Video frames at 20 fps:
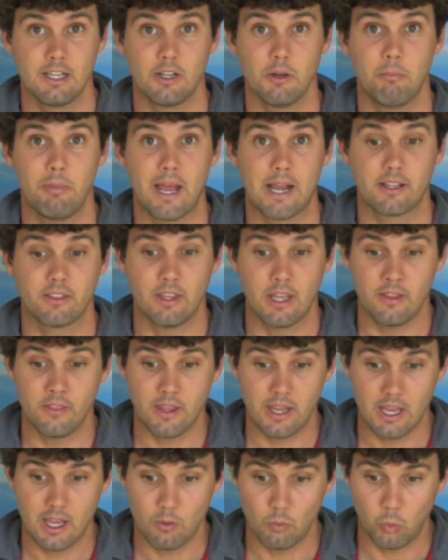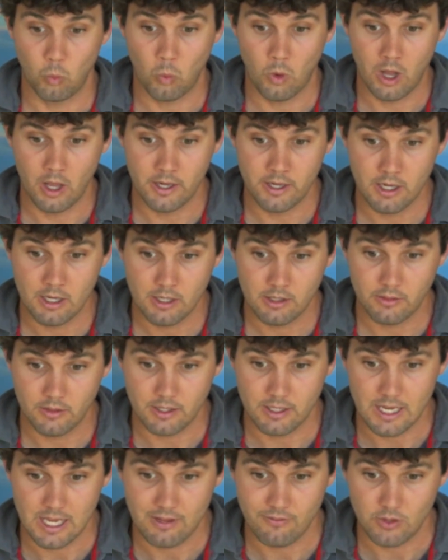You know, back then they had won
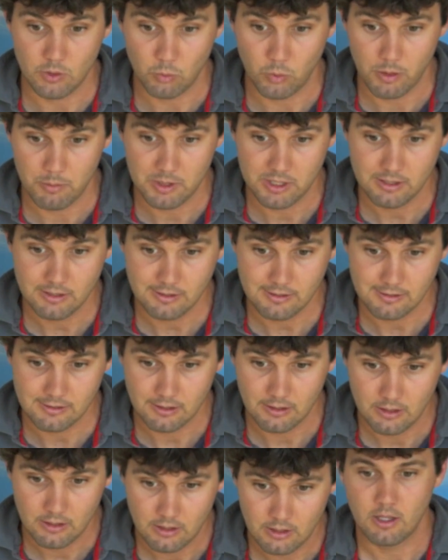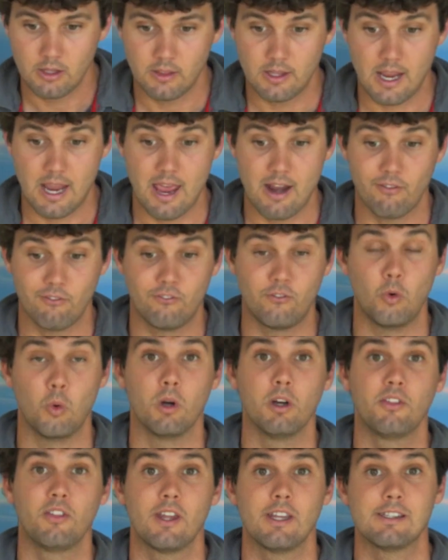the Navy Women's, they had a
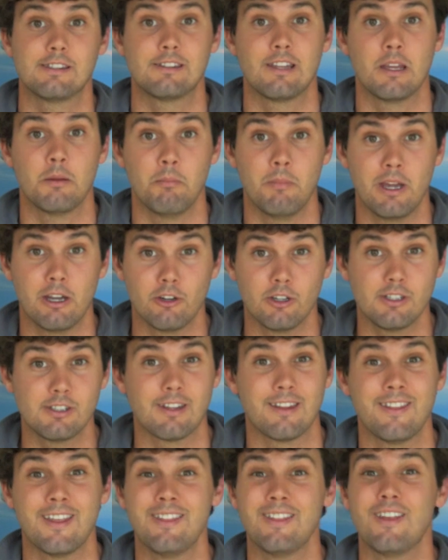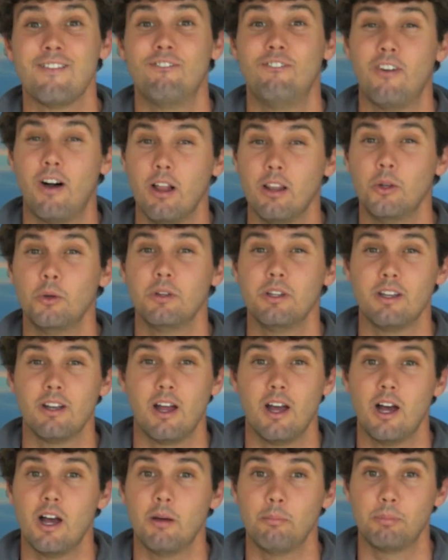4th at St. Mary's, and then they followed
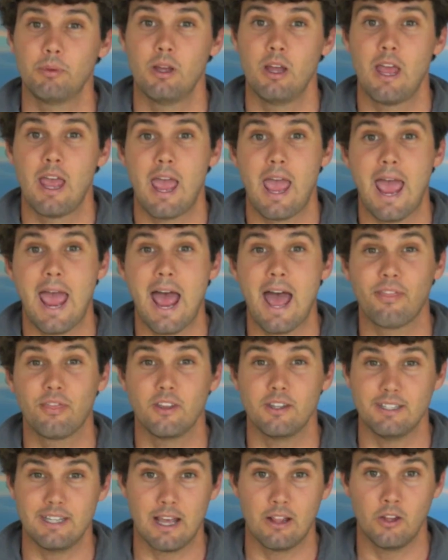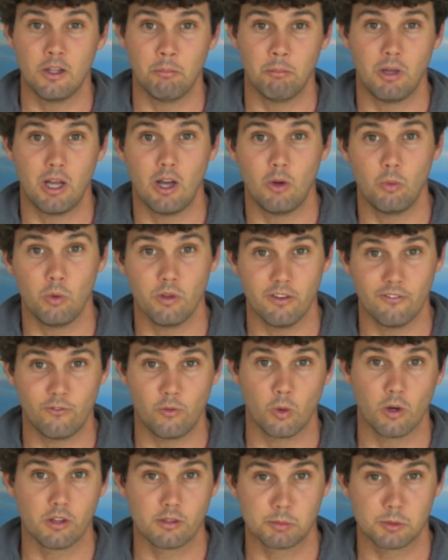it up at the Dellenbaugh with a
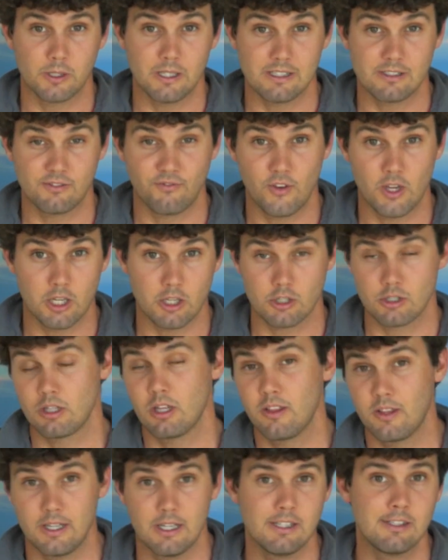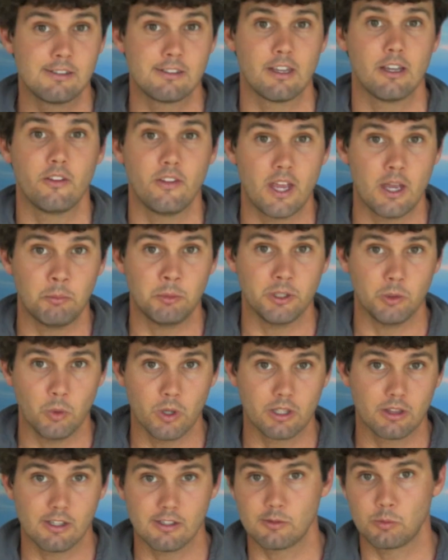4th place finish. Now, they didn't sail the Emily
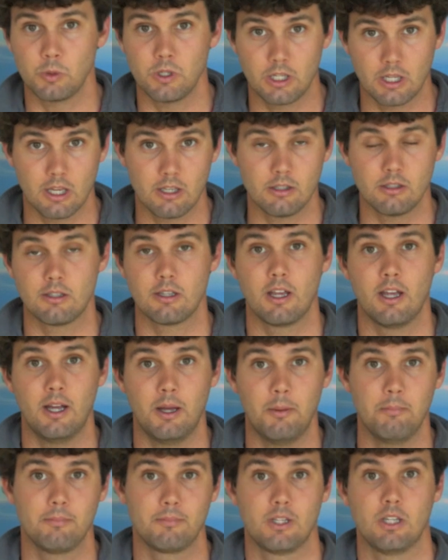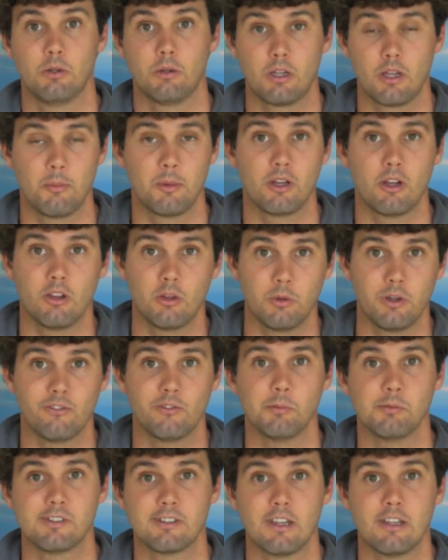Wick this weekend, you know, coming all the way
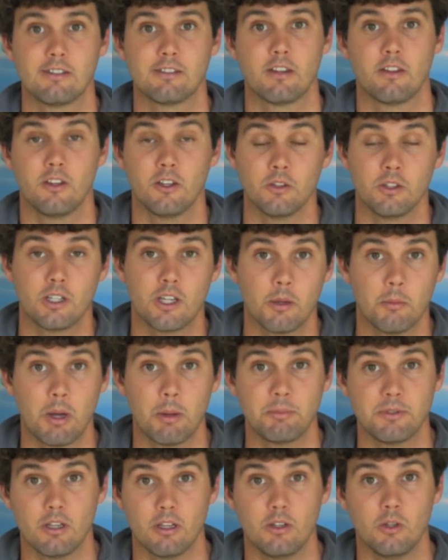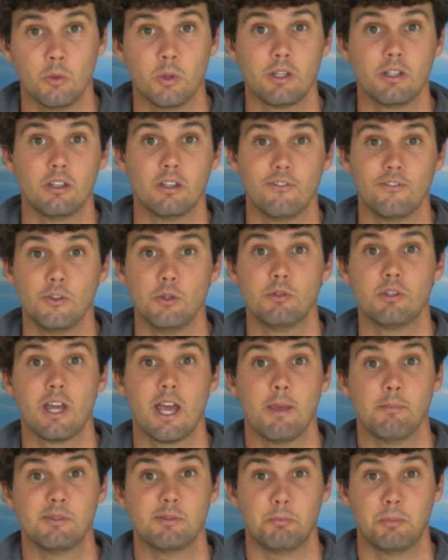from Sasa. They only come up to New England a few
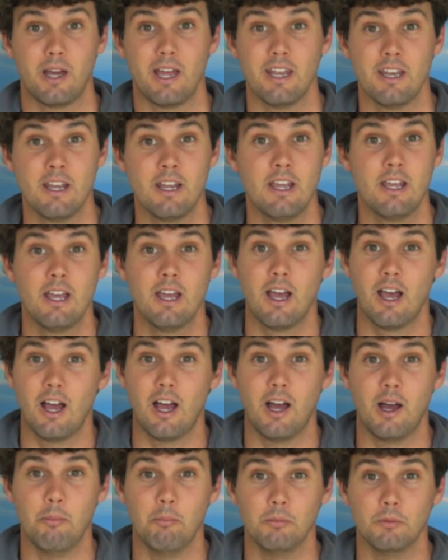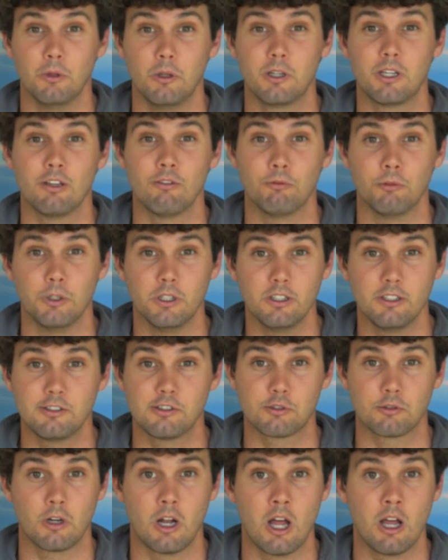times, but looking really
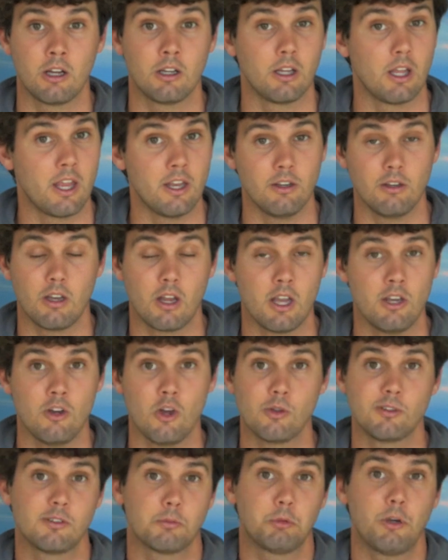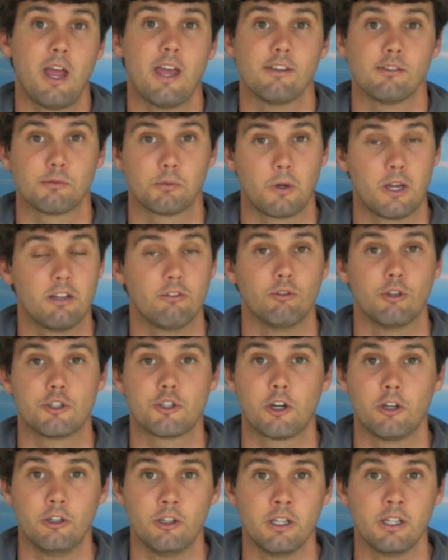strong and no surprise, right?
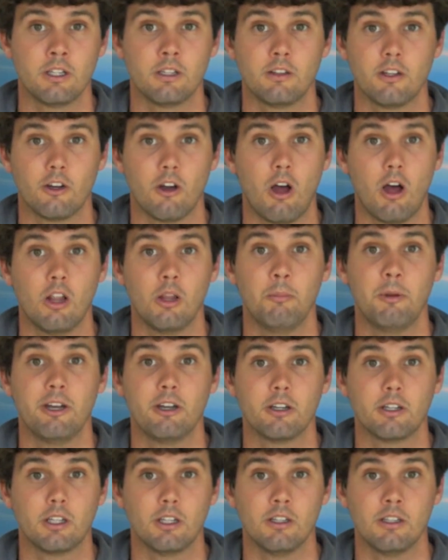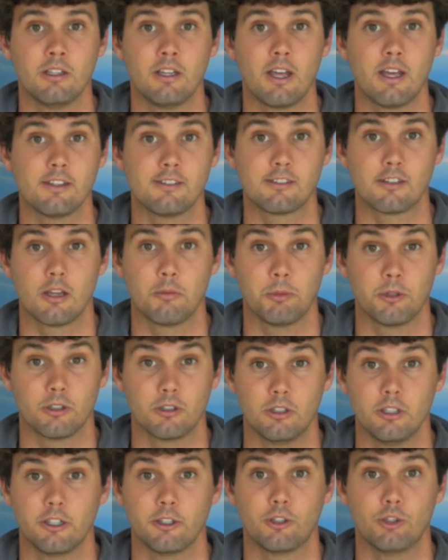Returning their All-American skipper,
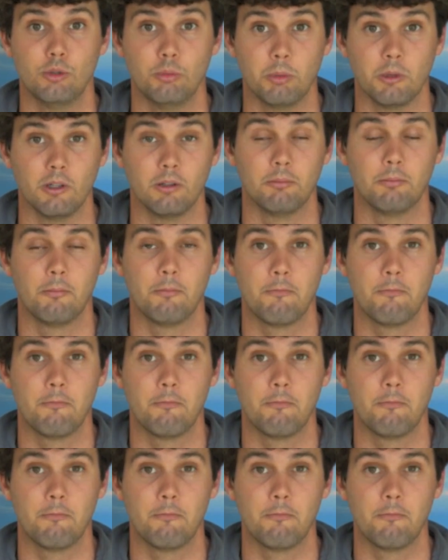Claire Cooper.